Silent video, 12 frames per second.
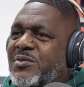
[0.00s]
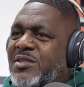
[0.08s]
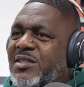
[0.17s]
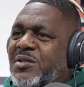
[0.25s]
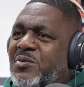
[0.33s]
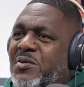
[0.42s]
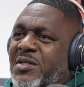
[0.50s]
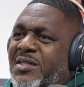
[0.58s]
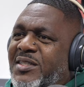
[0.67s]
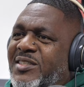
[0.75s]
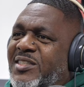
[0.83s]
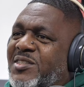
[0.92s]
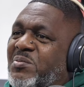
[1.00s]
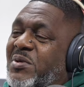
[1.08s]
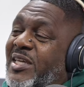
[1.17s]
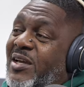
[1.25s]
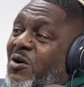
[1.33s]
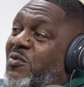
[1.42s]
it was a good run just to
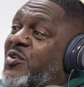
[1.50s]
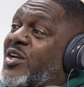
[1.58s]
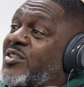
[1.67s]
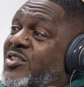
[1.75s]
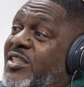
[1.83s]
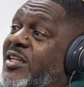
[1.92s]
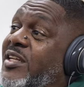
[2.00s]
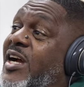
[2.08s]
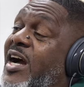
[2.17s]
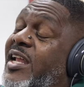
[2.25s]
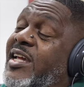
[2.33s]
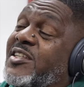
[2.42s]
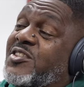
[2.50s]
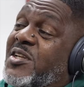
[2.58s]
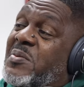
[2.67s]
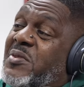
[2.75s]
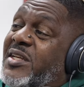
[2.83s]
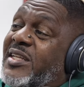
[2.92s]
be over there and see that God has
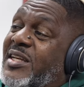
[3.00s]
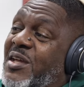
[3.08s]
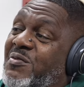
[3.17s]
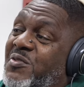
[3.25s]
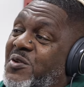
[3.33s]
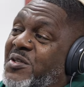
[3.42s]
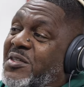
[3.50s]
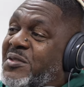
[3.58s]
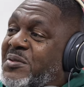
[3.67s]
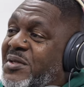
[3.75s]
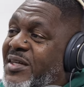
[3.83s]
something in there for you.